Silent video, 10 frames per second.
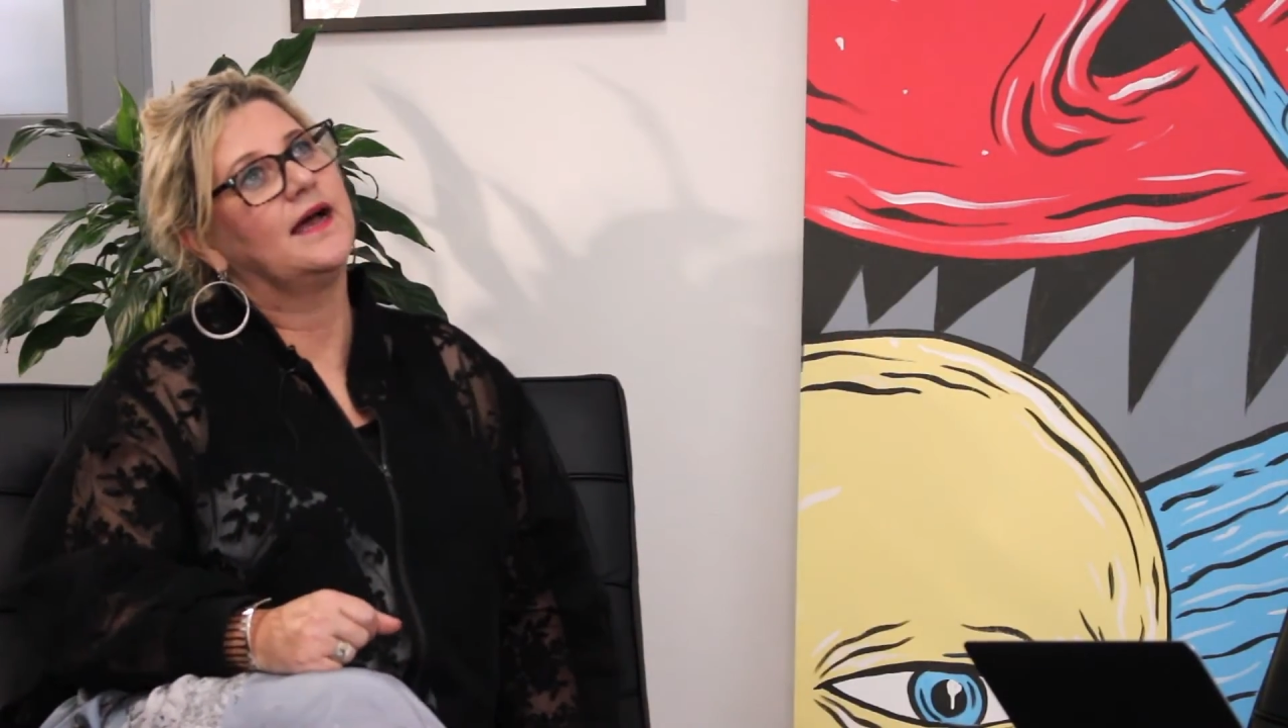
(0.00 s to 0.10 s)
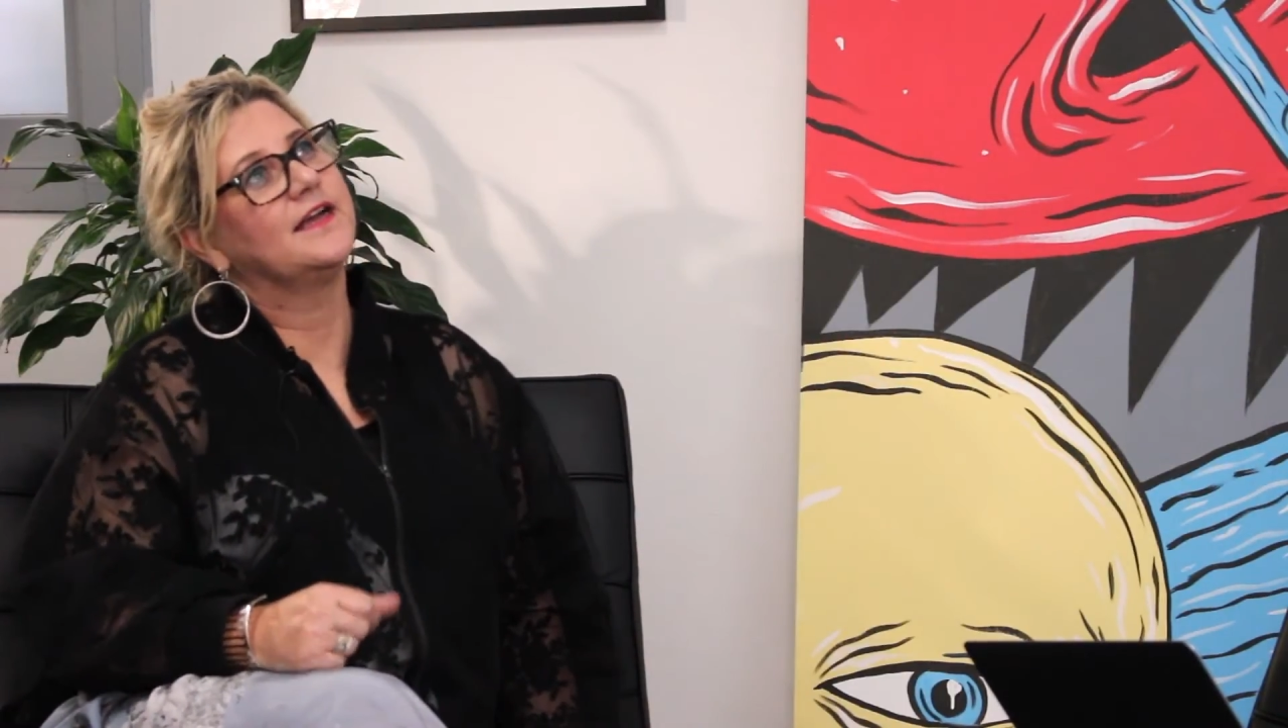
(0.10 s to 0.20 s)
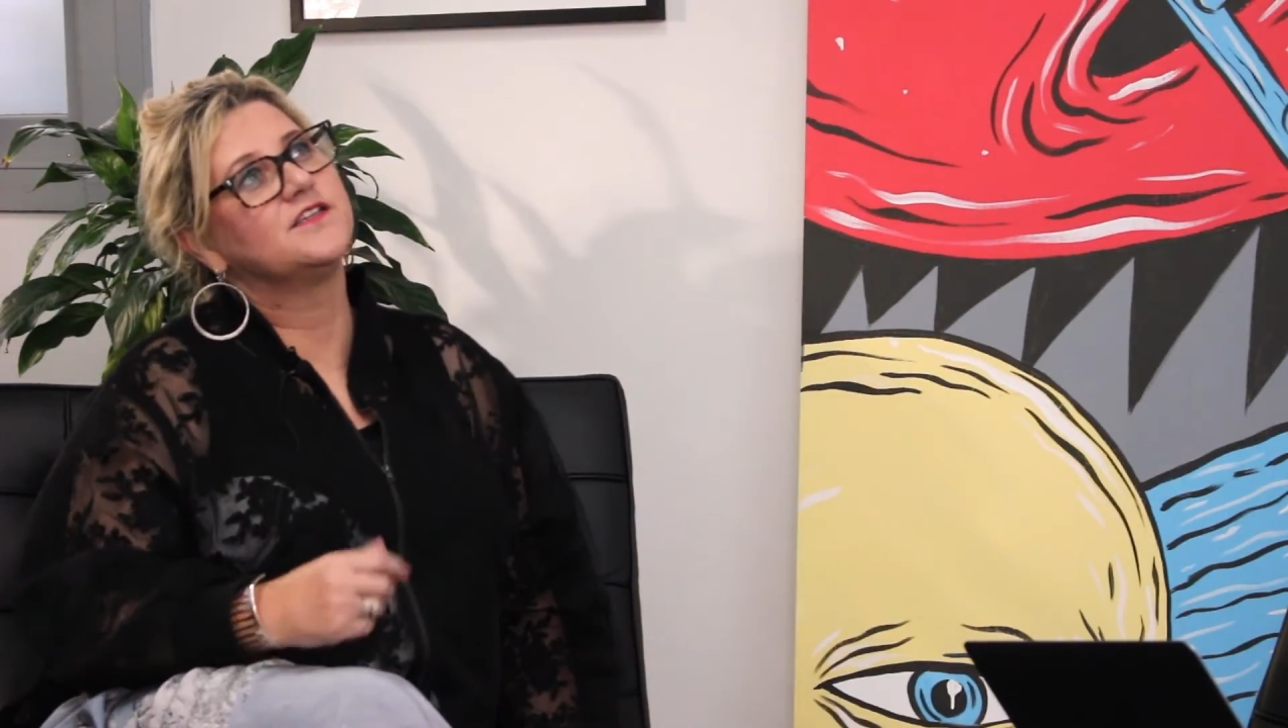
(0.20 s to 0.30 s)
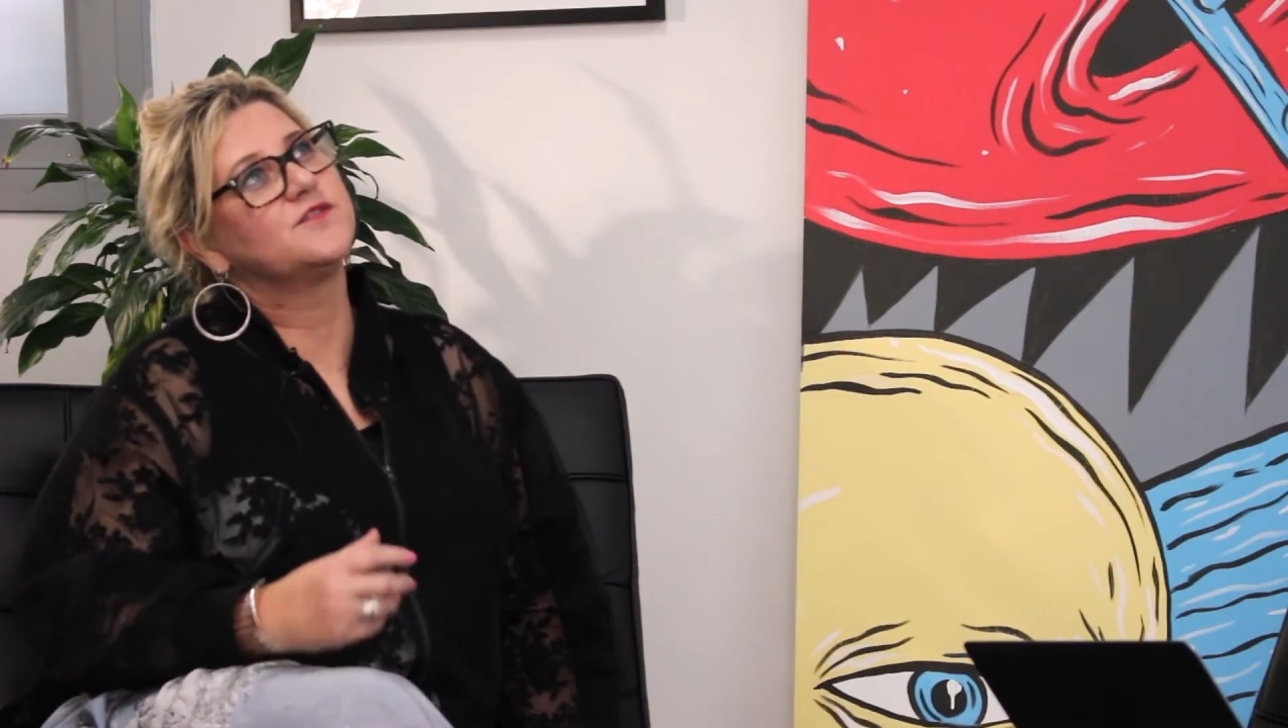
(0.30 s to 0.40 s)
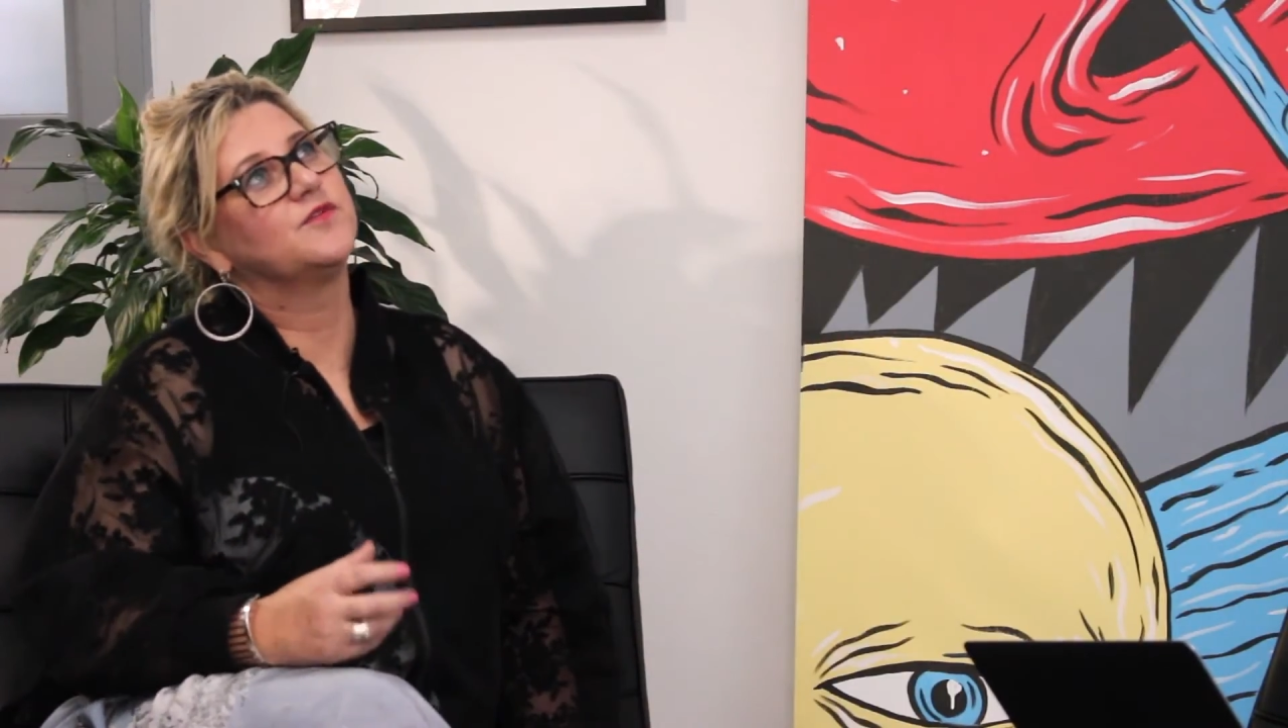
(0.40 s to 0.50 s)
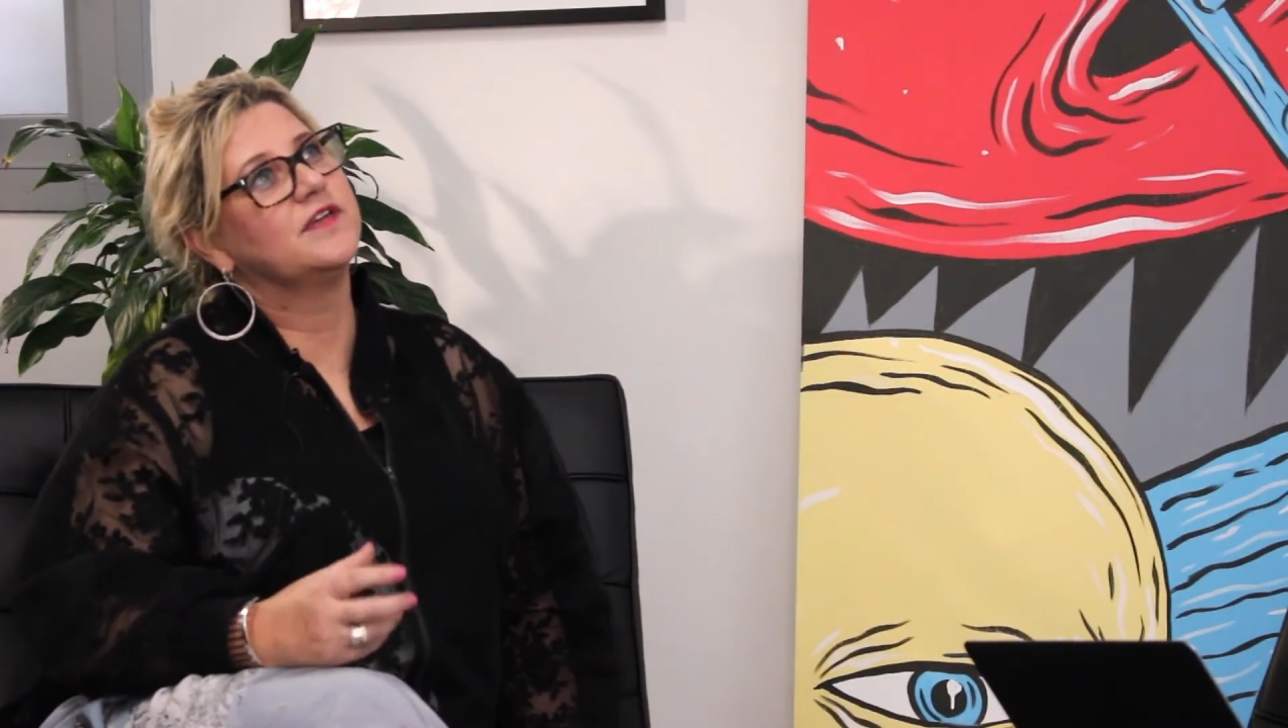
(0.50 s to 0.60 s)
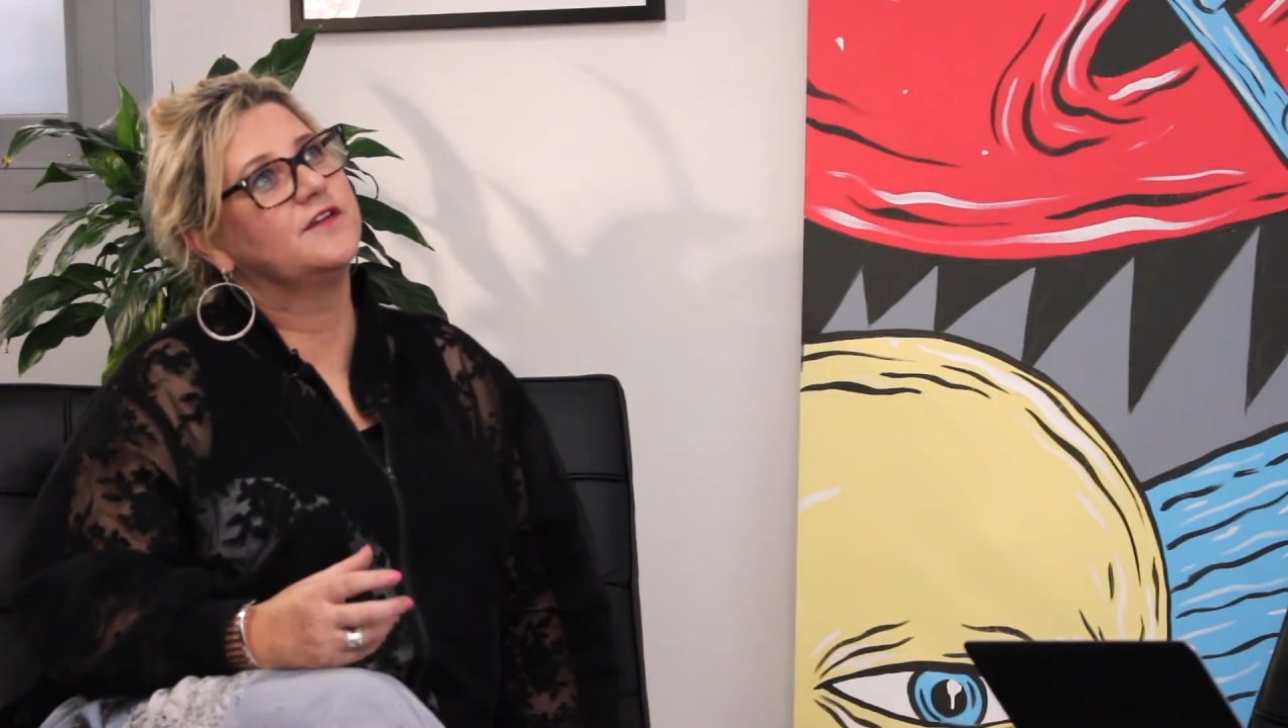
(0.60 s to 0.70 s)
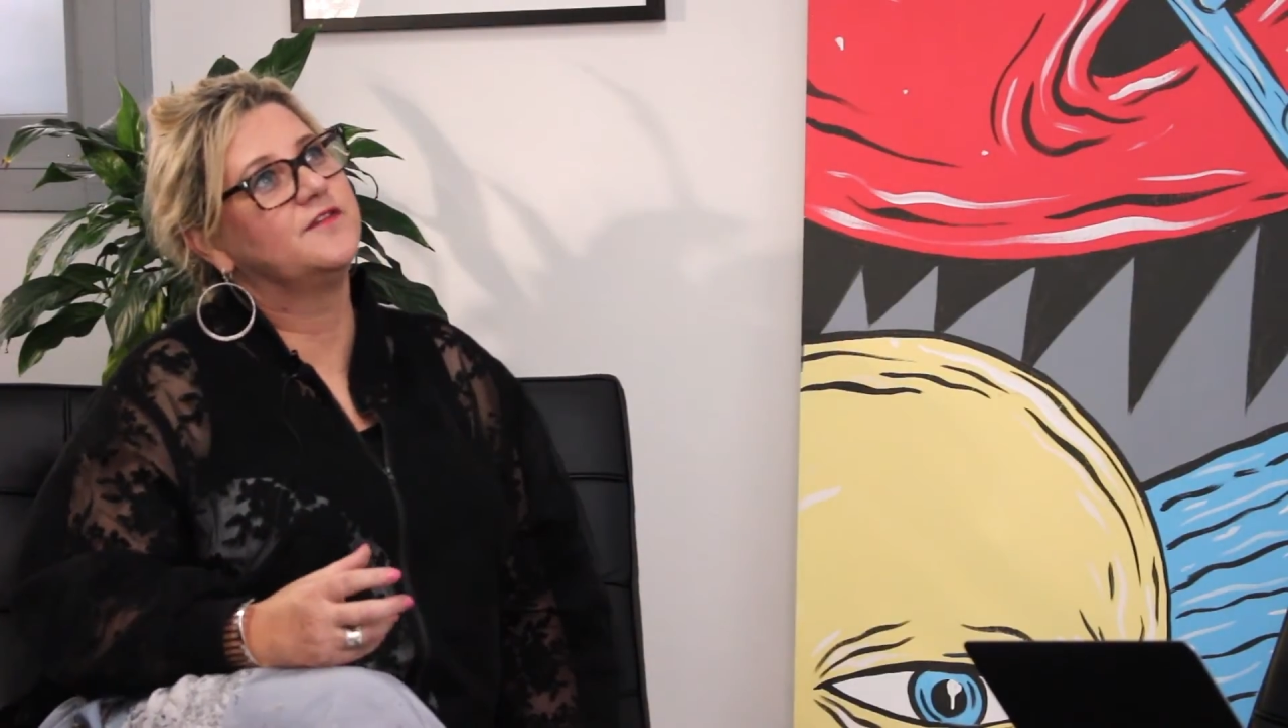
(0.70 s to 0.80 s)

I just want